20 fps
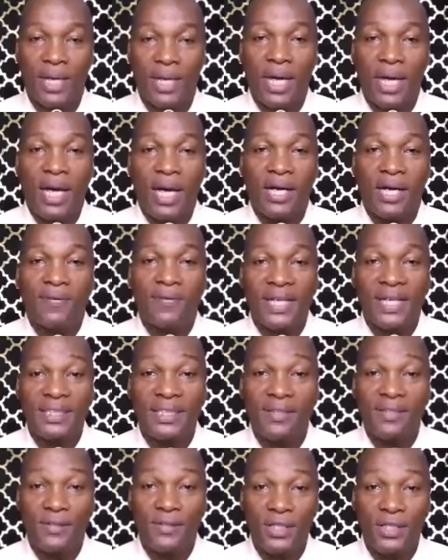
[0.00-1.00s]

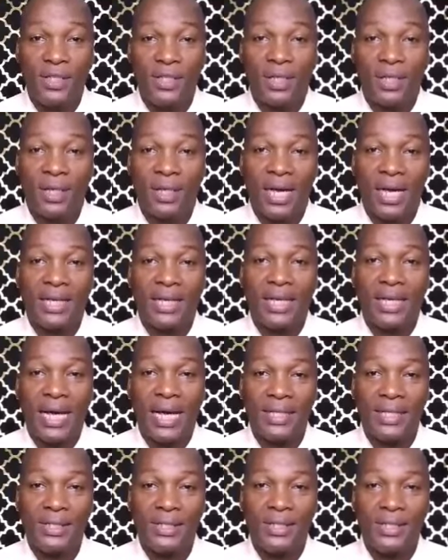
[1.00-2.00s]
Reflective teaching
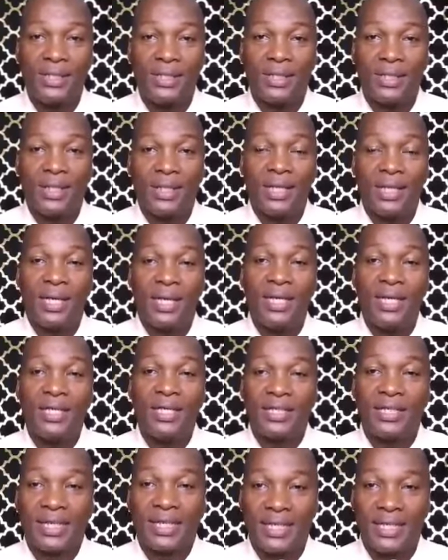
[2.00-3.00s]
encourages
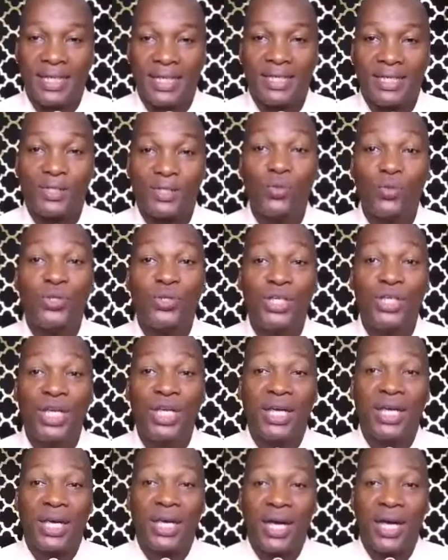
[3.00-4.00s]
instructors to
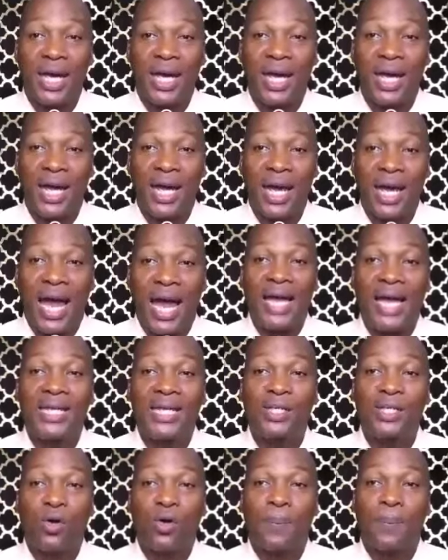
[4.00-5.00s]
seek and
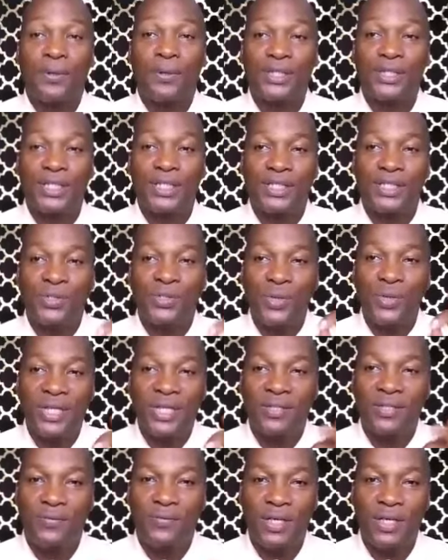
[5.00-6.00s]
incorporate
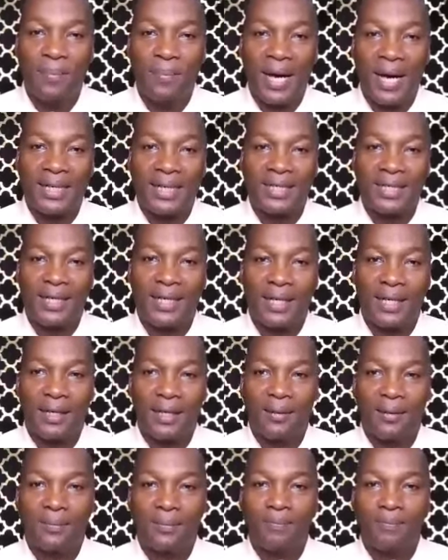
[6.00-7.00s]
students' feedback
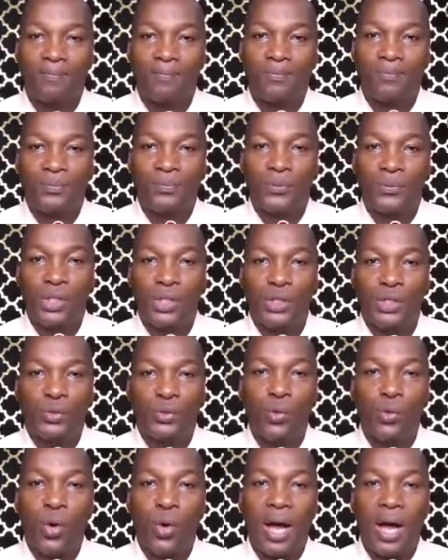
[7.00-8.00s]

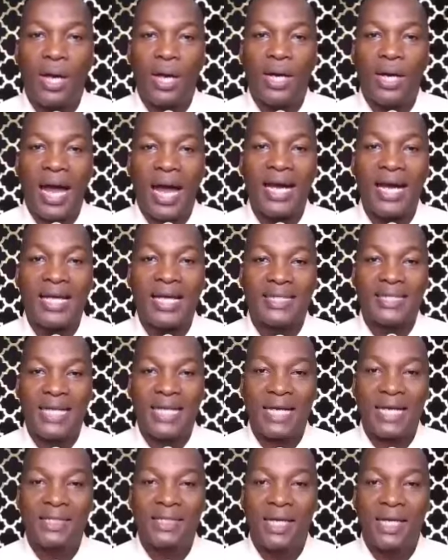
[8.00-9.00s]
to
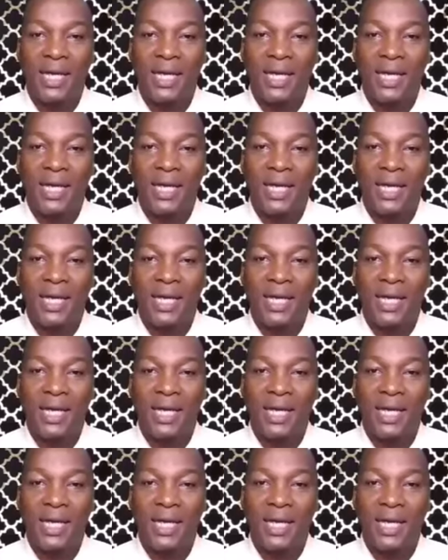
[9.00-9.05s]
understand